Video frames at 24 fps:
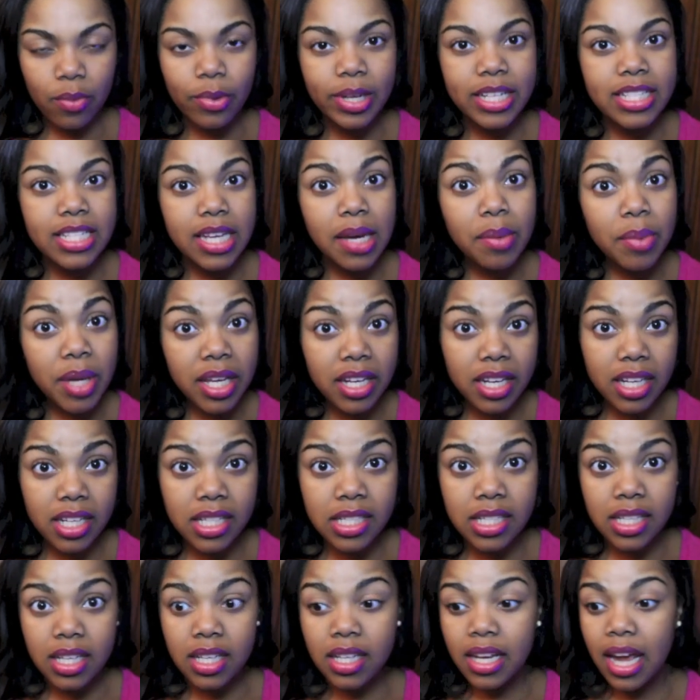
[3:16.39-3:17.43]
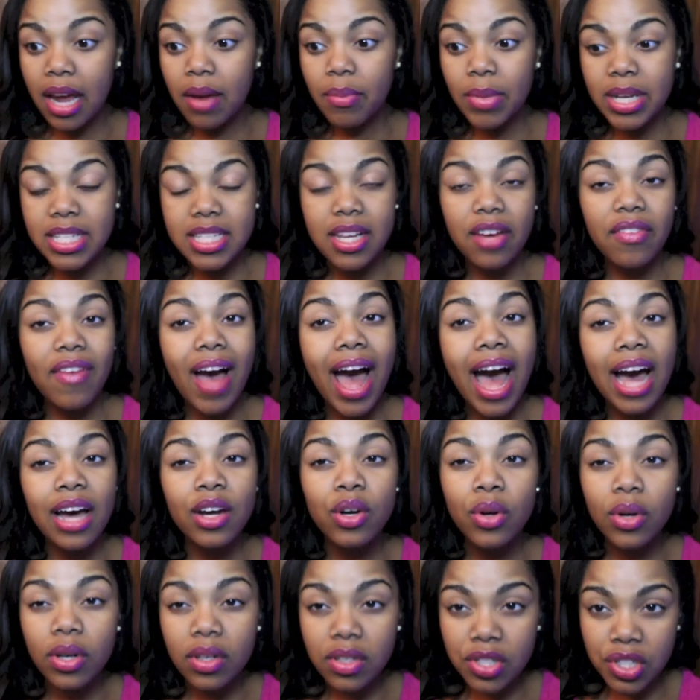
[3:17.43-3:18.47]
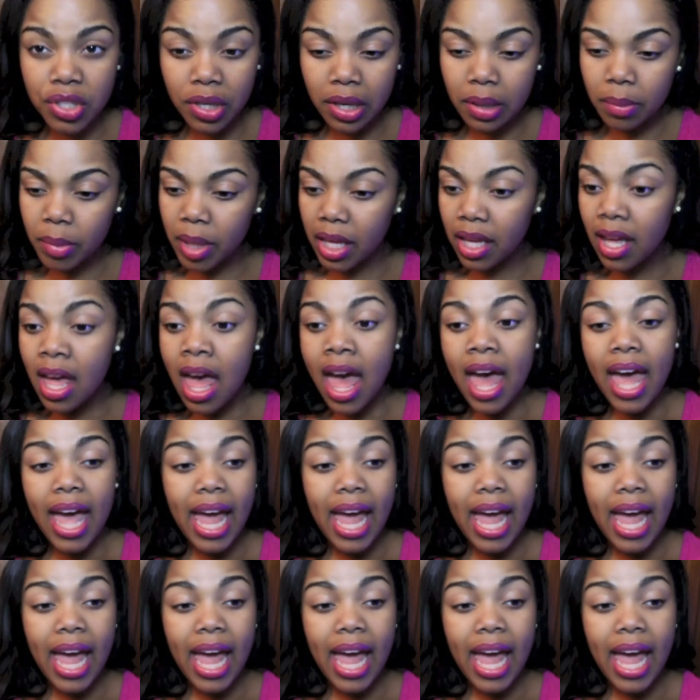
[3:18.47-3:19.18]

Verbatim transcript: We deep conditioned, gave myself a hot oil treatment,